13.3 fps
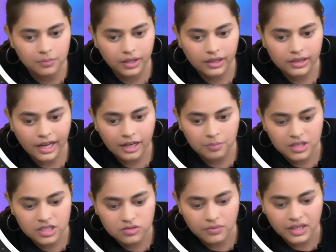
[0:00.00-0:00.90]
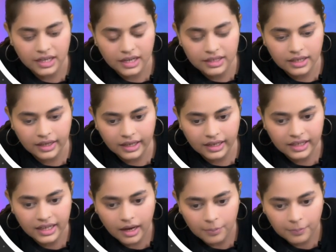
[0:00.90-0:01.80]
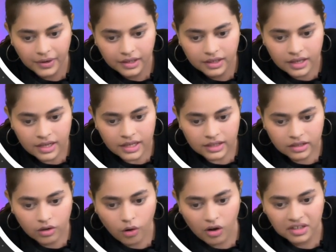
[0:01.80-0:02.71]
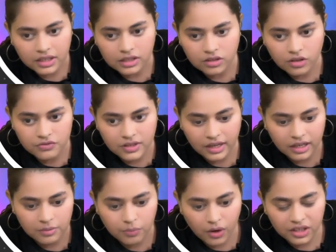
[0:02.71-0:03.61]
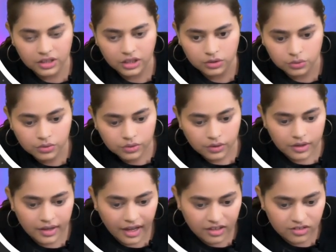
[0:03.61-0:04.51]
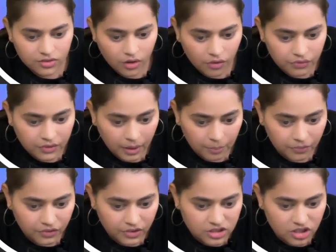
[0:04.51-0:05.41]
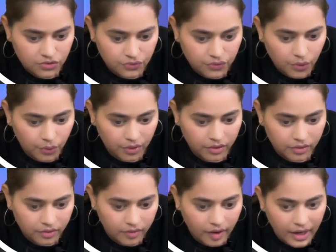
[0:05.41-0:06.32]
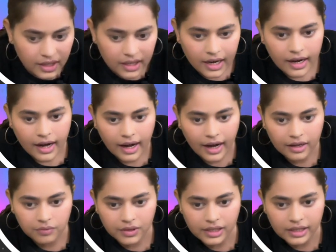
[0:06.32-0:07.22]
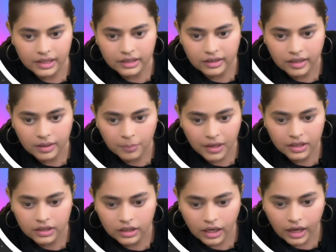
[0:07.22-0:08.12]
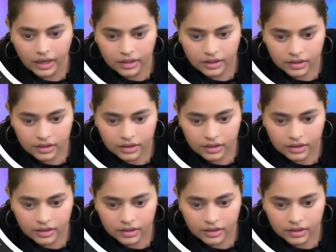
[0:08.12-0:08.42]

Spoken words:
that means we can directly append the content of second pointer to next of temp, which is 4, right? And we'll increment our